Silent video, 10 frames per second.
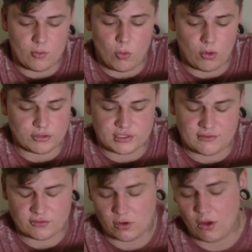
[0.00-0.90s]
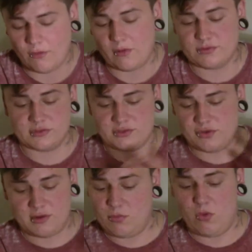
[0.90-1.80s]
Water just gives you a lot of options.
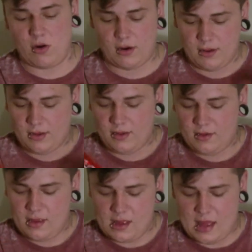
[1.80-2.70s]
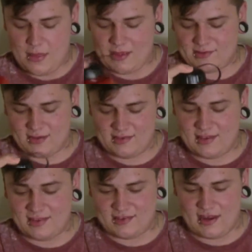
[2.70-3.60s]
You need water, and this
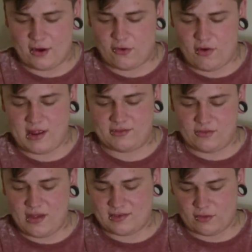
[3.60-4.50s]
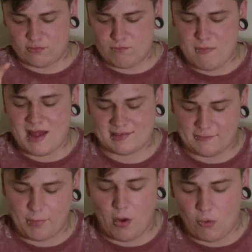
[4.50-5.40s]
sits in here great. So there's a
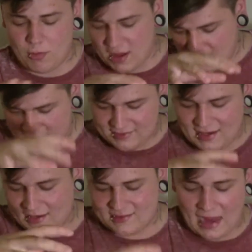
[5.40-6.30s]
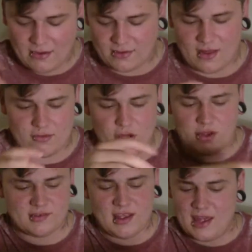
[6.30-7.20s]
massive bottle, but sinks down in there
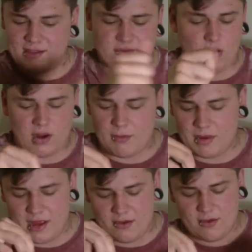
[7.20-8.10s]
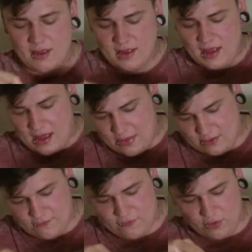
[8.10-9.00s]
nice. It's not coming out. And
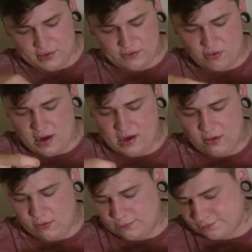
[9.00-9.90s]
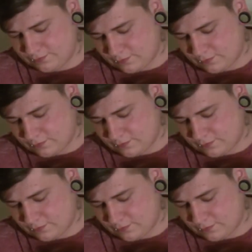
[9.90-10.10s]
then you've got this great little